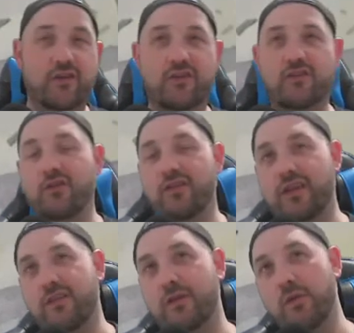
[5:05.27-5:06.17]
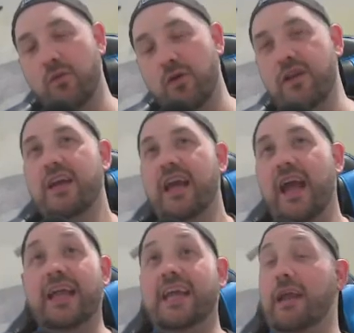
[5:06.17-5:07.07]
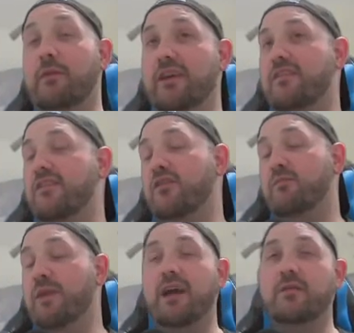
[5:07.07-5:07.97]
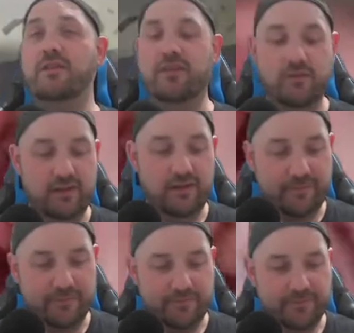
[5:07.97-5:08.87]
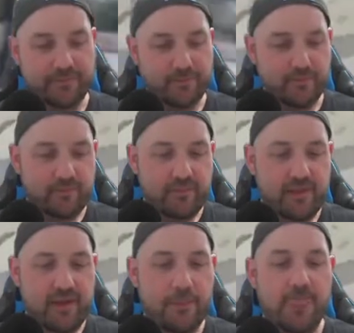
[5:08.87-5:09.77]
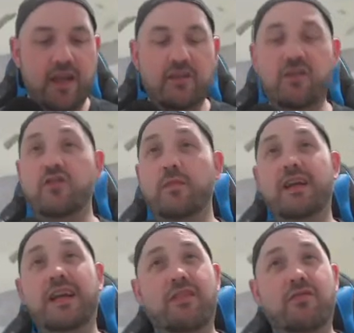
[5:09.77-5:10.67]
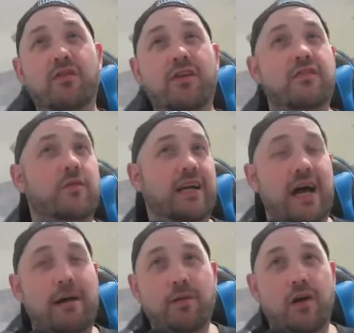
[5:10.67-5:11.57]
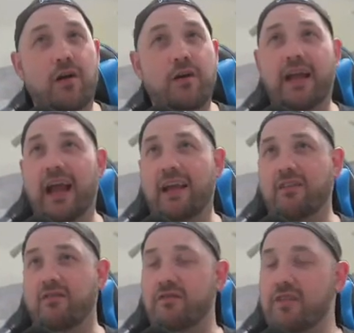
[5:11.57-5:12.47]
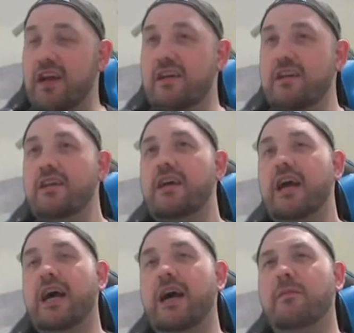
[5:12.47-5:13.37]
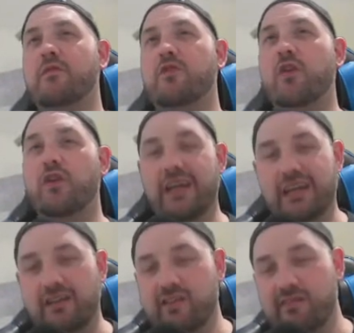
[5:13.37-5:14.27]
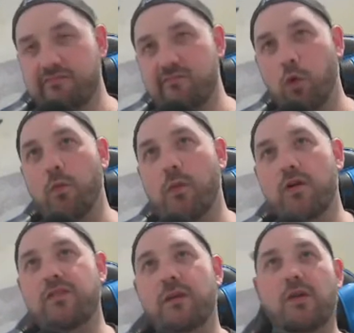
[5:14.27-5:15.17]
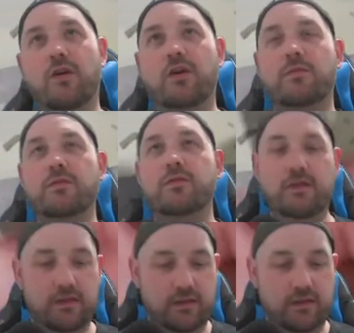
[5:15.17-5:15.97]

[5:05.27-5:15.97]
Those are two things that we want, and it can bring itself back, which is really great. Nezumi Cutthroat, so it can't block, but it has fear, so it's almost unblockable.